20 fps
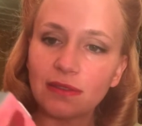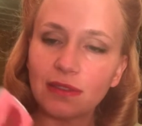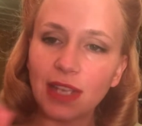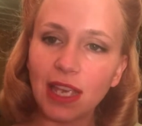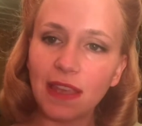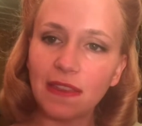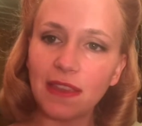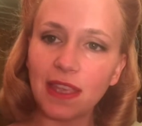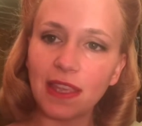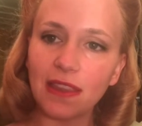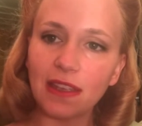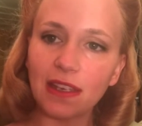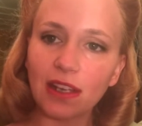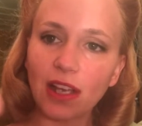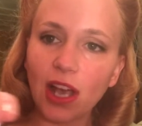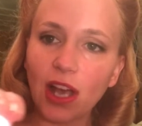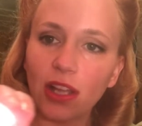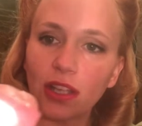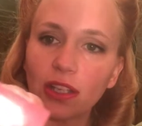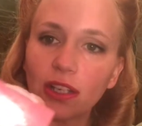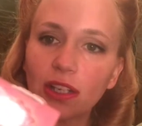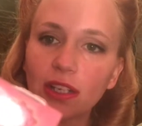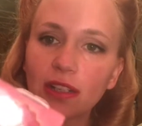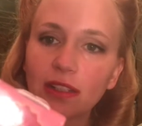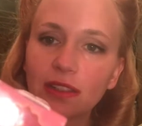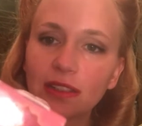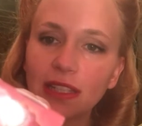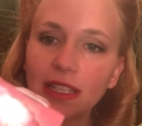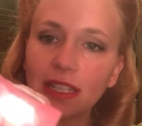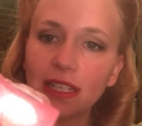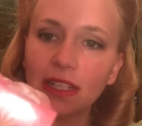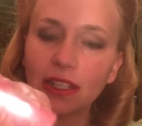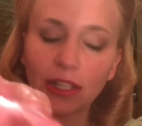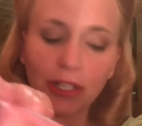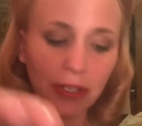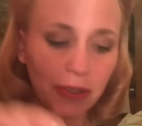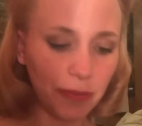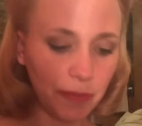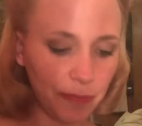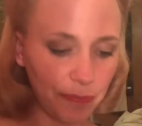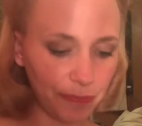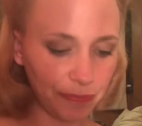And then the color here.